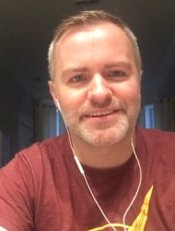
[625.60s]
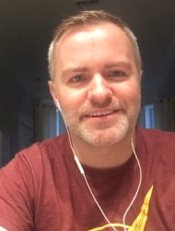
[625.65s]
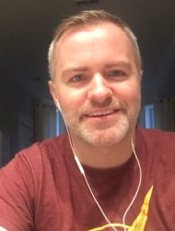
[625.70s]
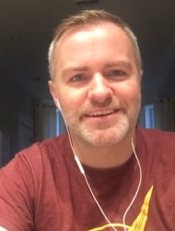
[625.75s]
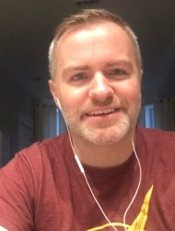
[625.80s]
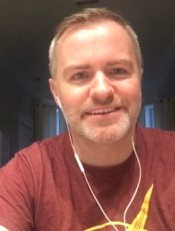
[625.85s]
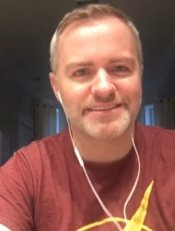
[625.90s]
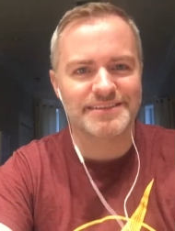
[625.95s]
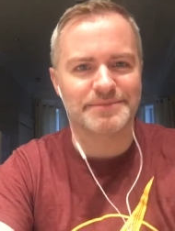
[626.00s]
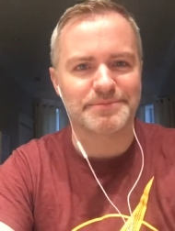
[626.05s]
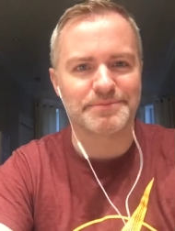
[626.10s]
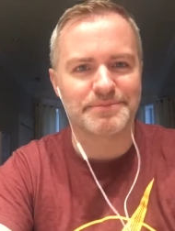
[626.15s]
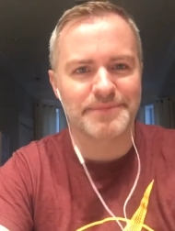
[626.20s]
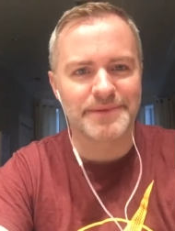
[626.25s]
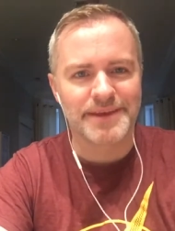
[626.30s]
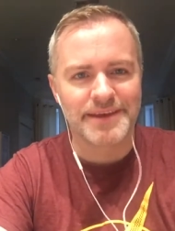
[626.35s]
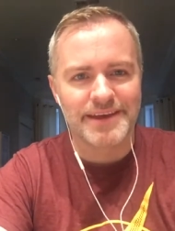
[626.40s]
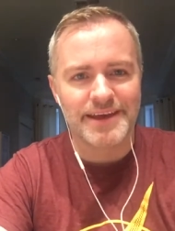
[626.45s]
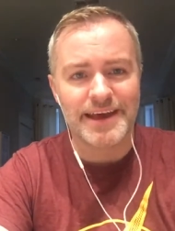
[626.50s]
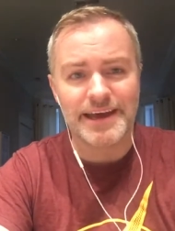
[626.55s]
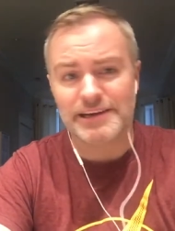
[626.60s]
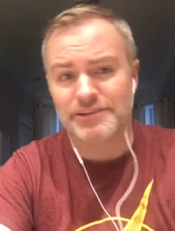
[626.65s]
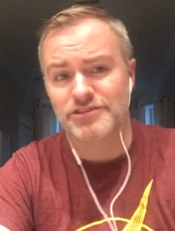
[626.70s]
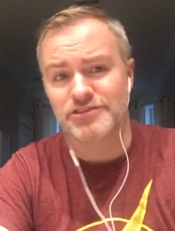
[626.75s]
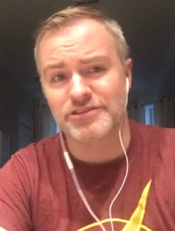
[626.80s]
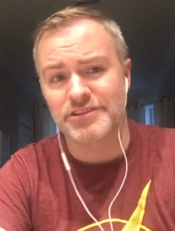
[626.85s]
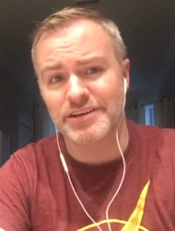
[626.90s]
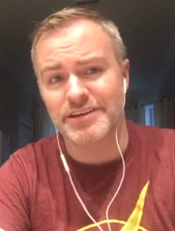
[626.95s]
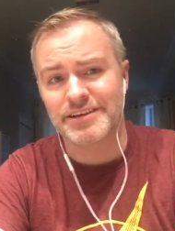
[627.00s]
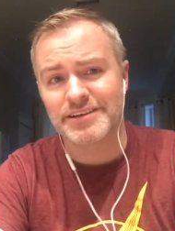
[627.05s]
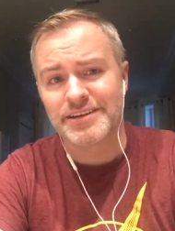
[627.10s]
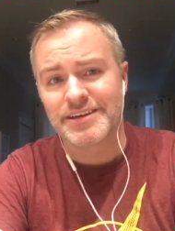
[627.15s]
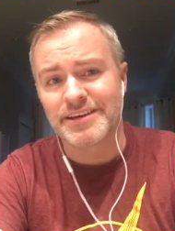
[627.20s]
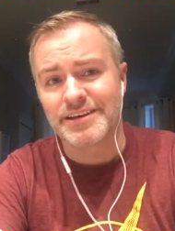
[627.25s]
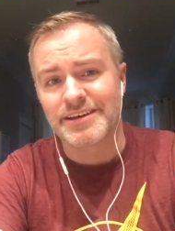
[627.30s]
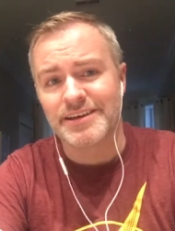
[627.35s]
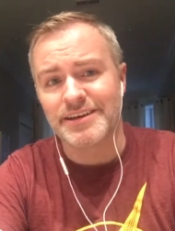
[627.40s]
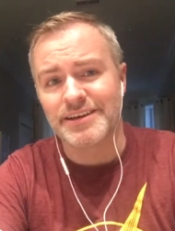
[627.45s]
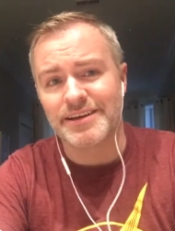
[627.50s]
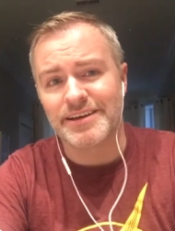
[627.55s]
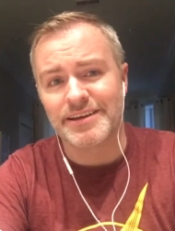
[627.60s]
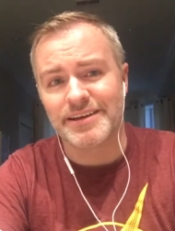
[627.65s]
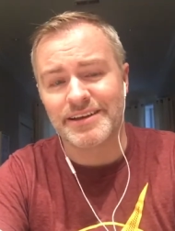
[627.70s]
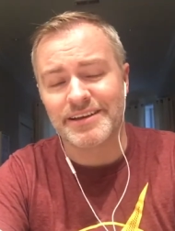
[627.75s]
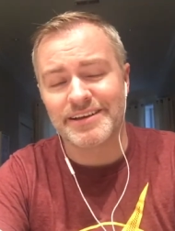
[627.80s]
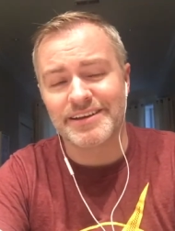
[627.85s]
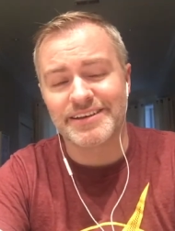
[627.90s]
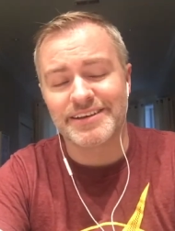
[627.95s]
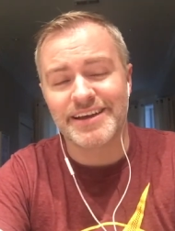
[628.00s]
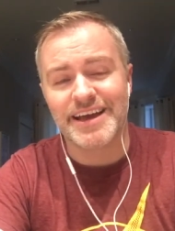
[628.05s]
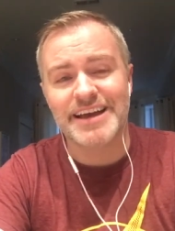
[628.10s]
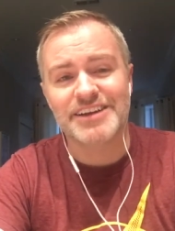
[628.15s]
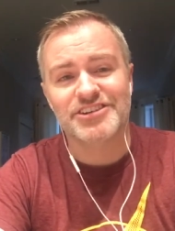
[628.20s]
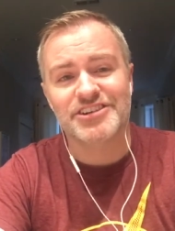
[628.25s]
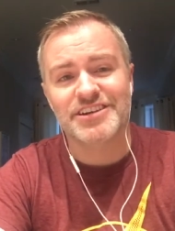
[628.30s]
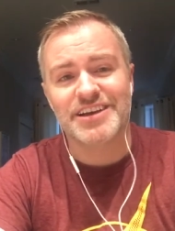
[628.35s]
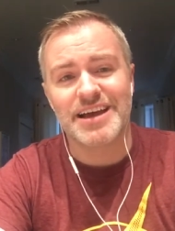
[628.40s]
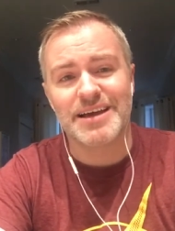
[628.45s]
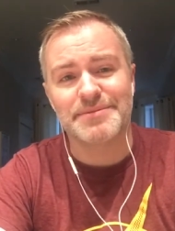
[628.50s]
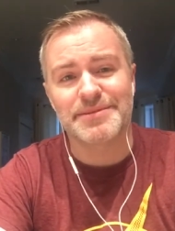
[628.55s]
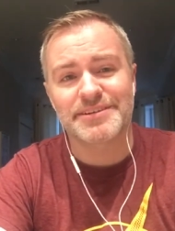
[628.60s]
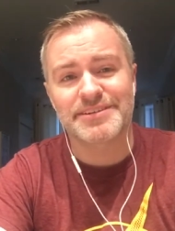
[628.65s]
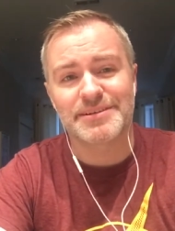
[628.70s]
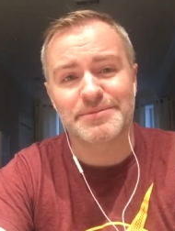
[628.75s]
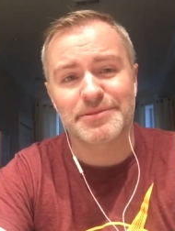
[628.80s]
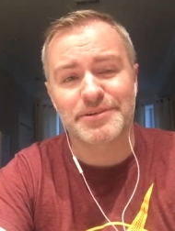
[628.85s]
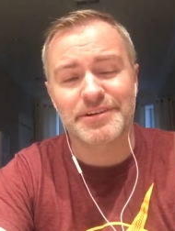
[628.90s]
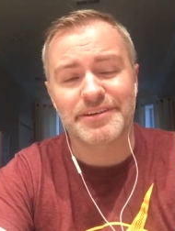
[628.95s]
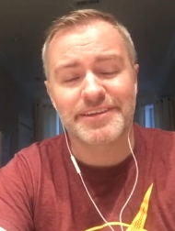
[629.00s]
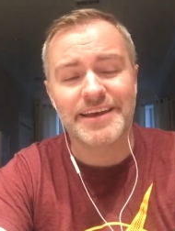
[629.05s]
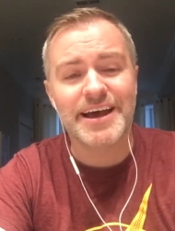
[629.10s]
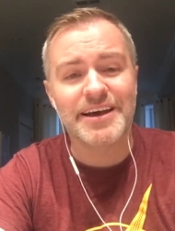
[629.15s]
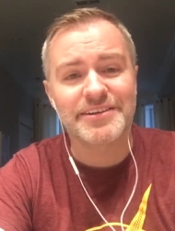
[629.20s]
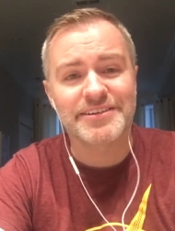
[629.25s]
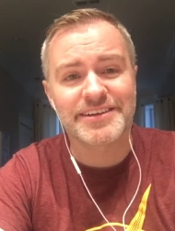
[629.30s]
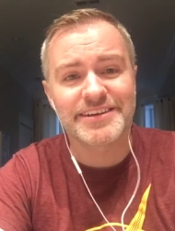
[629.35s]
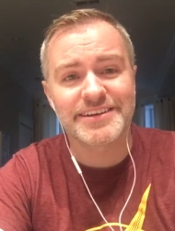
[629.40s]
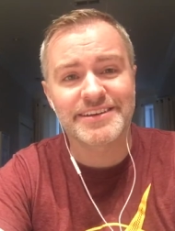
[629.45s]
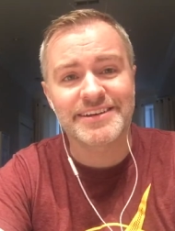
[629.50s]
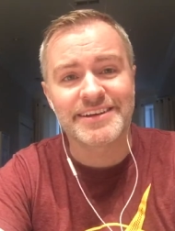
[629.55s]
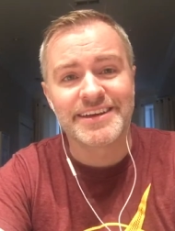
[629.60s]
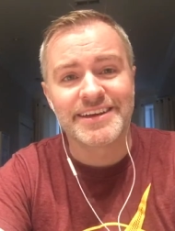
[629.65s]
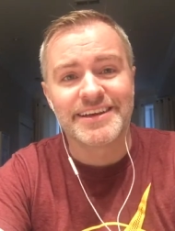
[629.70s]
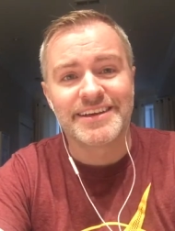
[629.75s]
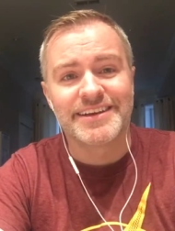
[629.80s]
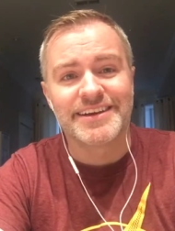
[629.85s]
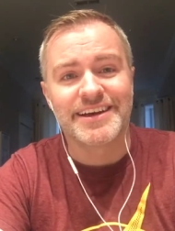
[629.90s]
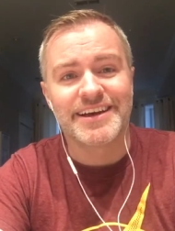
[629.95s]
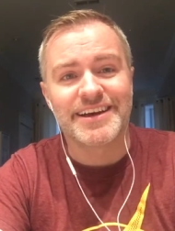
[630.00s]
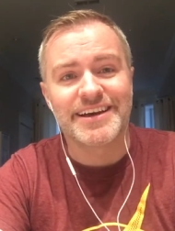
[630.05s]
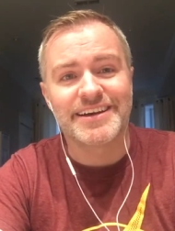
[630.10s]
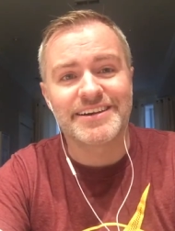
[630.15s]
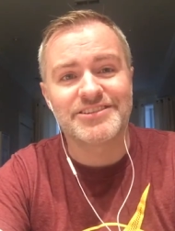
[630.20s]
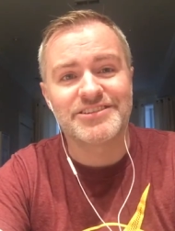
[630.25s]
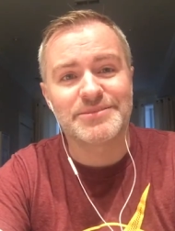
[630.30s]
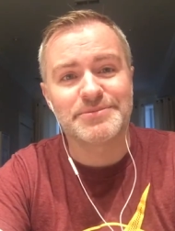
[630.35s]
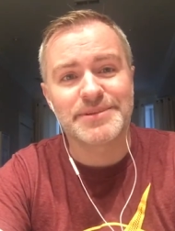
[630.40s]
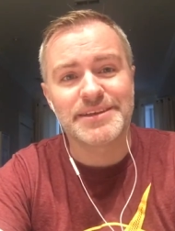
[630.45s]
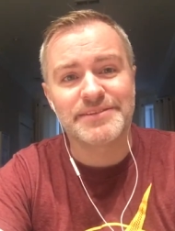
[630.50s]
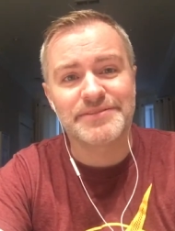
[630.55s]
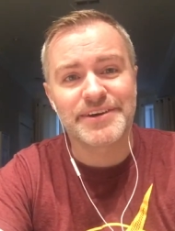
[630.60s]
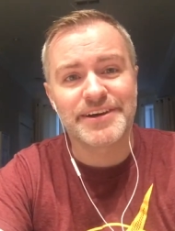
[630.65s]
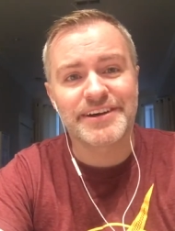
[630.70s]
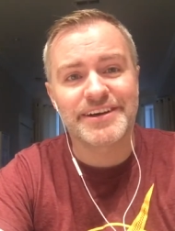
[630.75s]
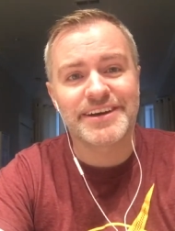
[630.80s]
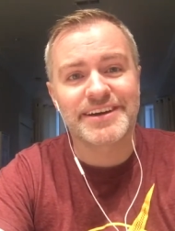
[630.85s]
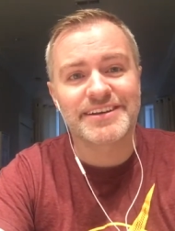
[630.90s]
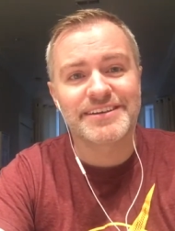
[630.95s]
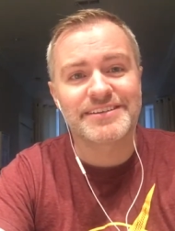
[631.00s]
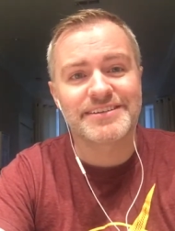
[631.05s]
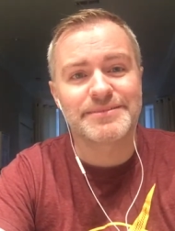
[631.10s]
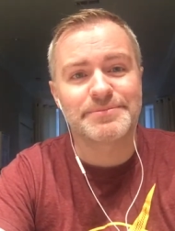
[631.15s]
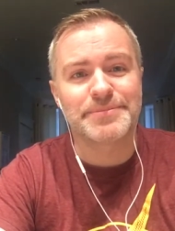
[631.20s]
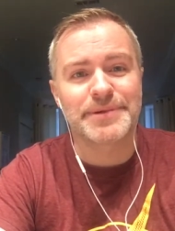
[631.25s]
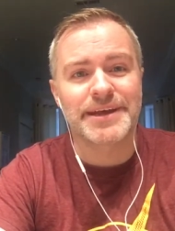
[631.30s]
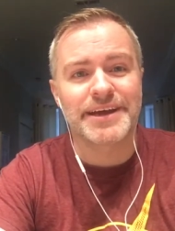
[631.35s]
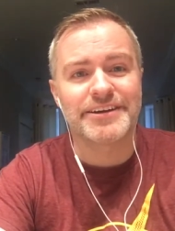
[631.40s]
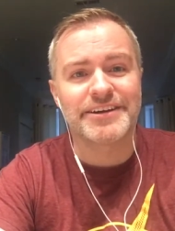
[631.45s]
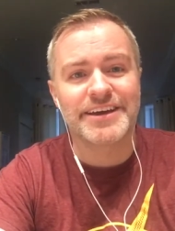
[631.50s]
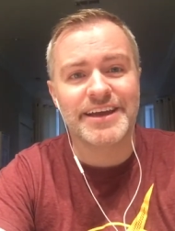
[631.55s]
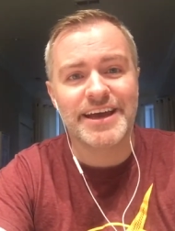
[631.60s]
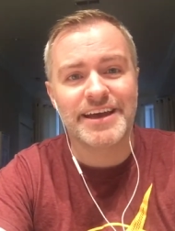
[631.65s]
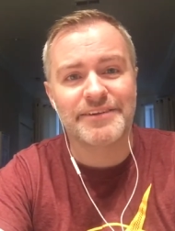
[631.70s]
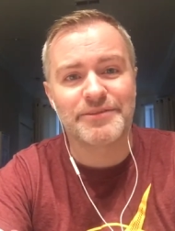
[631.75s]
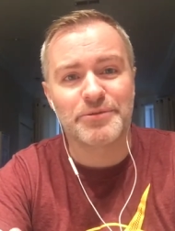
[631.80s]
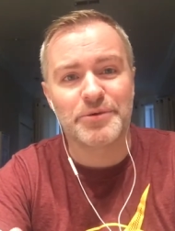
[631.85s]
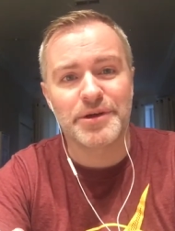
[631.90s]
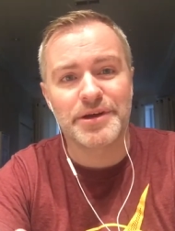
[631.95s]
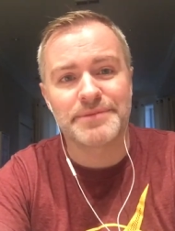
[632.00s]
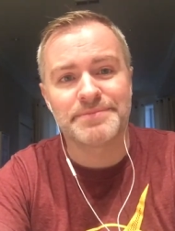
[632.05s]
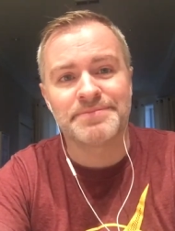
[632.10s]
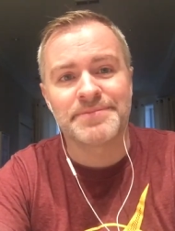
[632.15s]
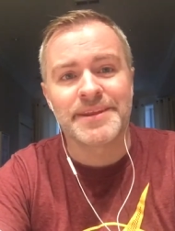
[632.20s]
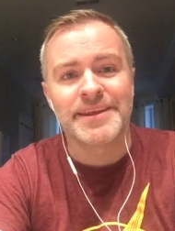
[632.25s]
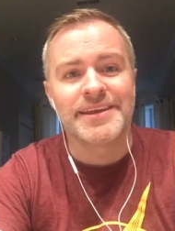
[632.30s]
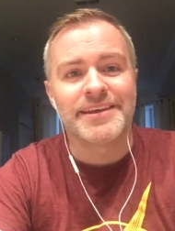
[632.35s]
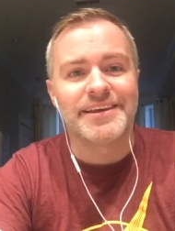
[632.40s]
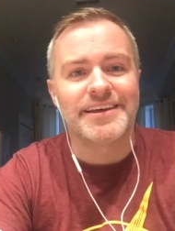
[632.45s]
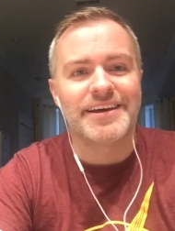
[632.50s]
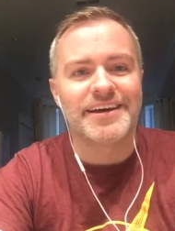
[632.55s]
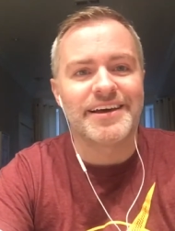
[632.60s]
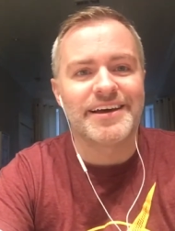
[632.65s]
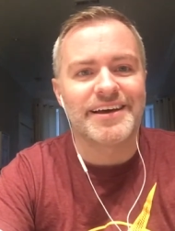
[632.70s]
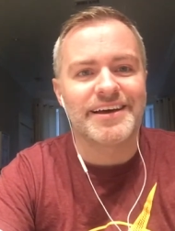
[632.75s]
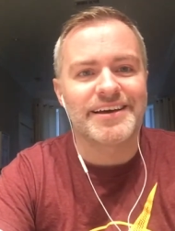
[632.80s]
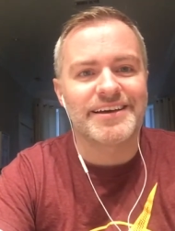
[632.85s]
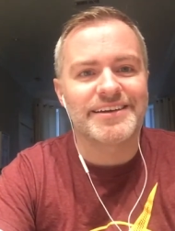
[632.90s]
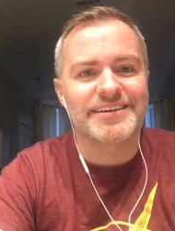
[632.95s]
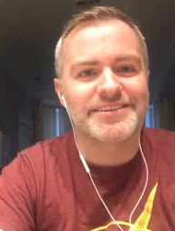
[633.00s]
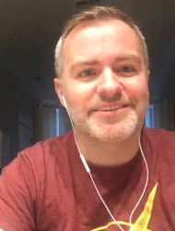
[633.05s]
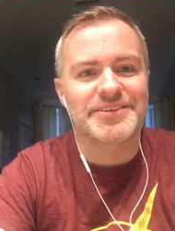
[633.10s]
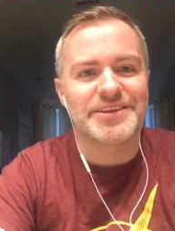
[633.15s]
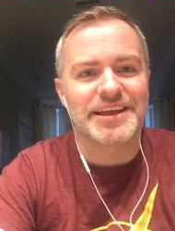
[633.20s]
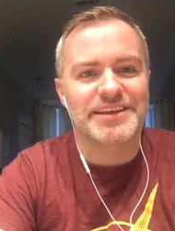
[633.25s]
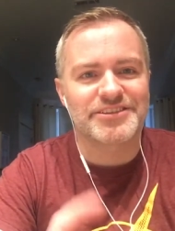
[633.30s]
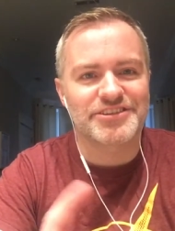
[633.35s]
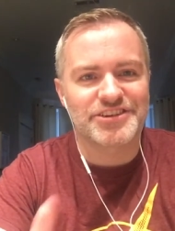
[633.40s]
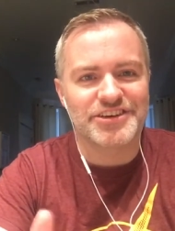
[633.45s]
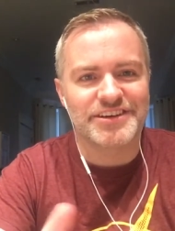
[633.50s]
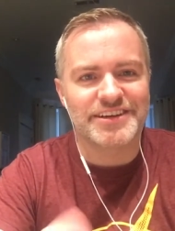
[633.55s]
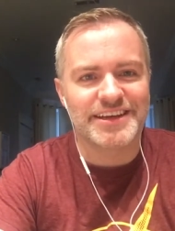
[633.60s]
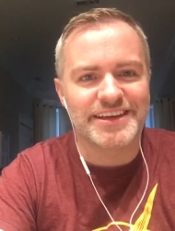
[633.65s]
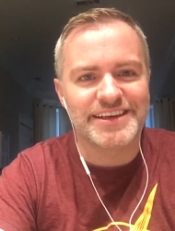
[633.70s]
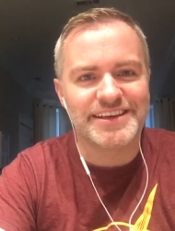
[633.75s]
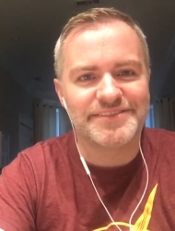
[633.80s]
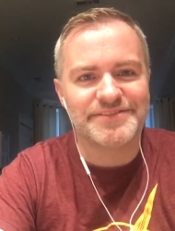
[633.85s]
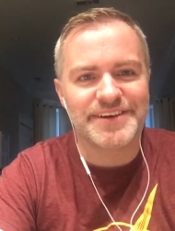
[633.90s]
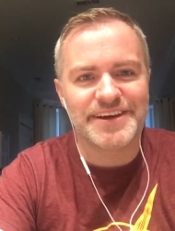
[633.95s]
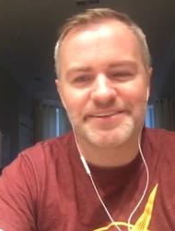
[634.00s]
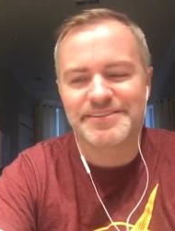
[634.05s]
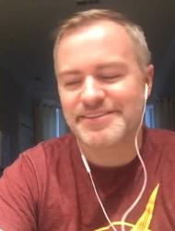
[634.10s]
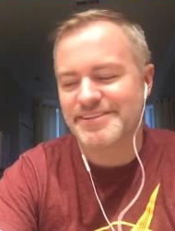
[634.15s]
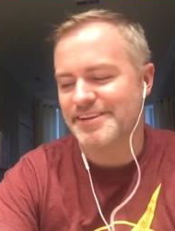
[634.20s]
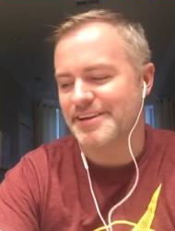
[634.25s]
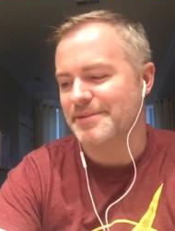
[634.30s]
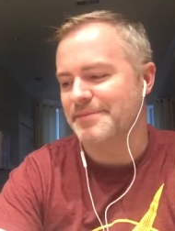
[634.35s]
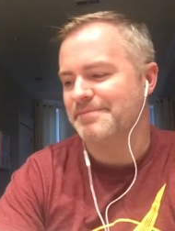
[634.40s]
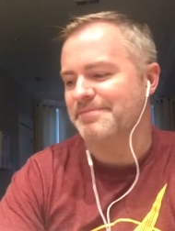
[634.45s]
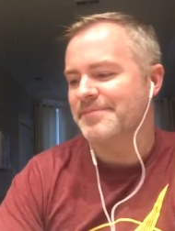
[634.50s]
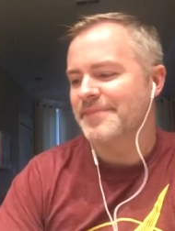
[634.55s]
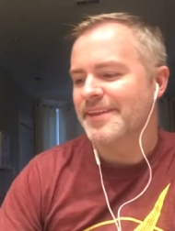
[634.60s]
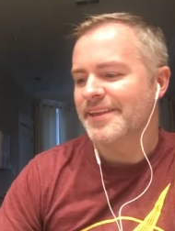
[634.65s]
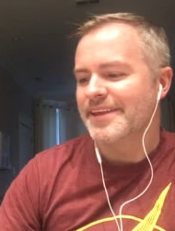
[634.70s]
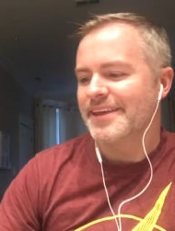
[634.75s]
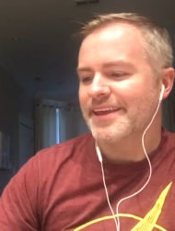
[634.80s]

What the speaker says: get some extra Action Comics number 1000, Jim Lee variants, but I already have one. So that's good that he found some.